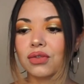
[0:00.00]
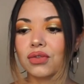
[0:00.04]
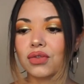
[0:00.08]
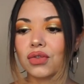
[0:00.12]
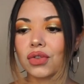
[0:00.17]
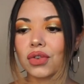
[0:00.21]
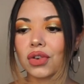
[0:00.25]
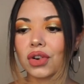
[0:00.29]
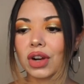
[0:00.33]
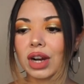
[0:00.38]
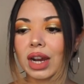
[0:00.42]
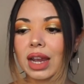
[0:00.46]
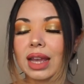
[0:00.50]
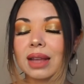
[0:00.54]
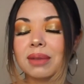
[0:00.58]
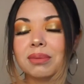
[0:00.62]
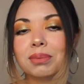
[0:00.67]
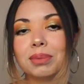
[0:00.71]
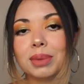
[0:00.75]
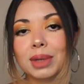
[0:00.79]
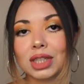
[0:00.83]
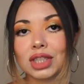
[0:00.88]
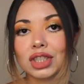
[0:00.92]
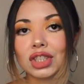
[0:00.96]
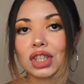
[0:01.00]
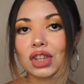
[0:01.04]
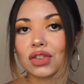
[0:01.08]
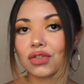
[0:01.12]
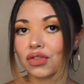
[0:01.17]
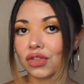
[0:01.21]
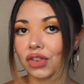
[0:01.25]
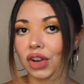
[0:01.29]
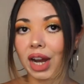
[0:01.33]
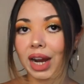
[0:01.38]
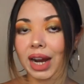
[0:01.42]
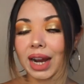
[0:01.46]
for a beachy
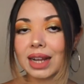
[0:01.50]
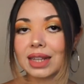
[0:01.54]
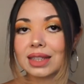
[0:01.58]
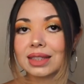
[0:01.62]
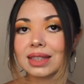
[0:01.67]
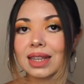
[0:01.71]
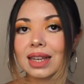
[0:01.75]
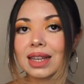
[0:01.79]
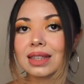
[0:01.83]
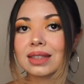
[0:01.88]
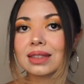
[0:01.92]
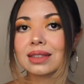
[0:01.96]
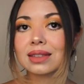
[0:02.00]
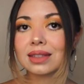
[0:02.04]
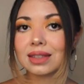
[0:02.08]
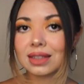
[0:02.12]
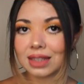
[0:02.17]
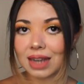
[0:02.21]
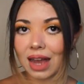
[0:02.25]
fragrances.